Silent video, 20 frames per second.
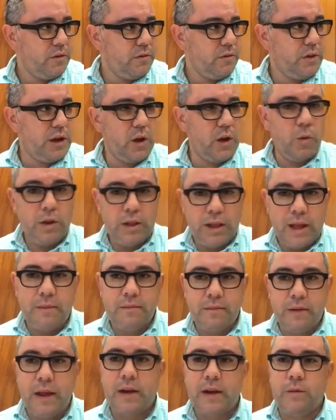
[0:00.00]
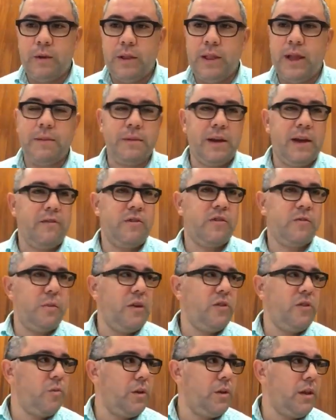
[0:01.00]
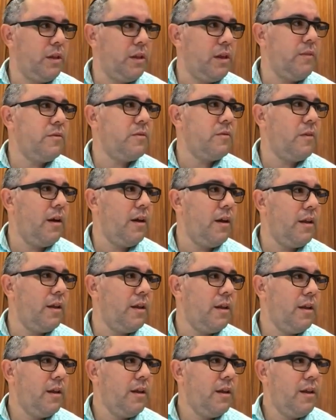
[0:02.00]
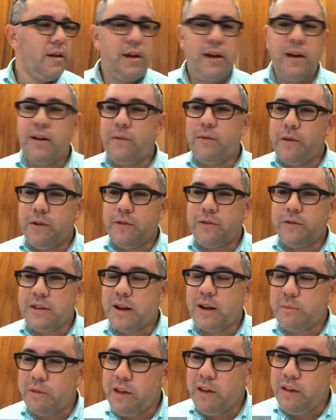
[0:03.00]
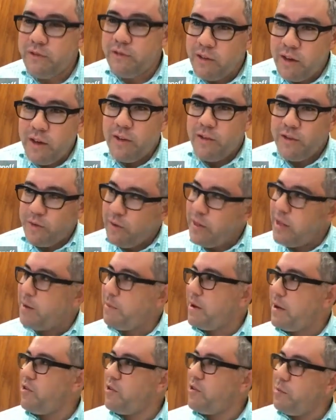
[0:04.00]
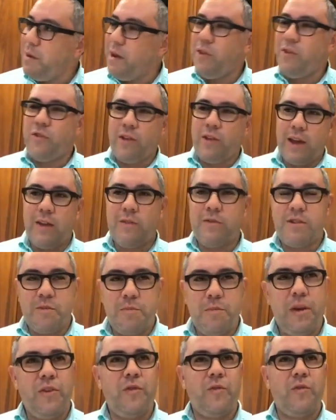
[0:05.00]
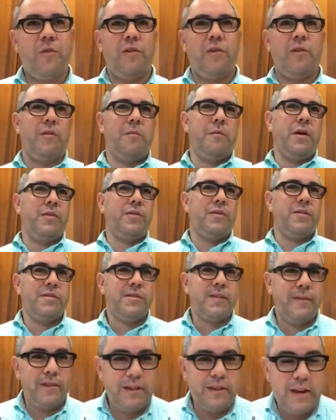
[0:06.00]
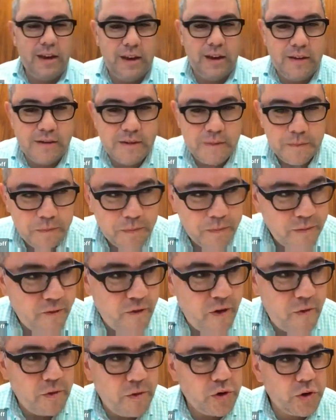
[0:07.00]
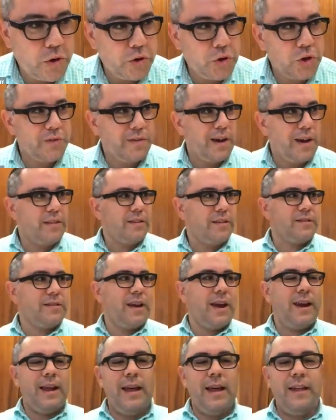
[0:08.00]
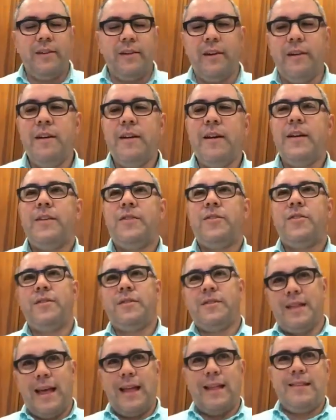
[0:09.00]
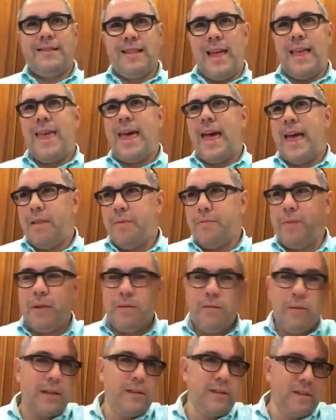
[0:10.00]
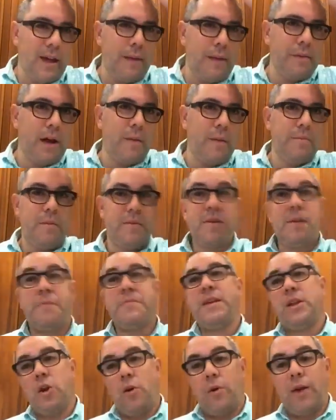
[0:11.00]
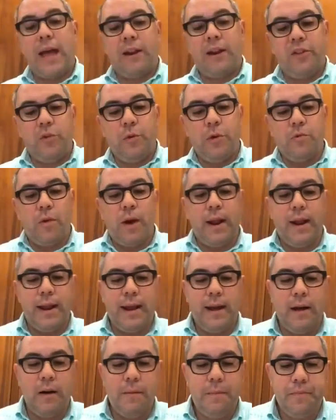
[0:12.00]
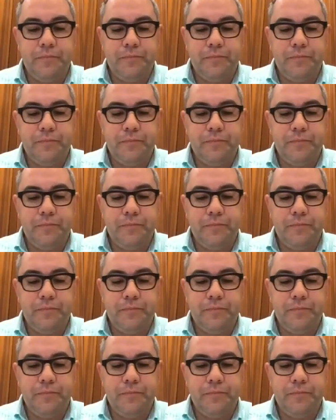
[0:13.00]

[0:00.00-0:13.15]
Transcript: You know, we let him give a speech when he leaves, right? You know, we don't just let him leave. So we let him give a speech. So he gives a speech for a month and 7 days from Rosh Chodesh Shvat till Zayin Adar. So it's not yet, but at the time comes. But some say, no, he had to do it right now.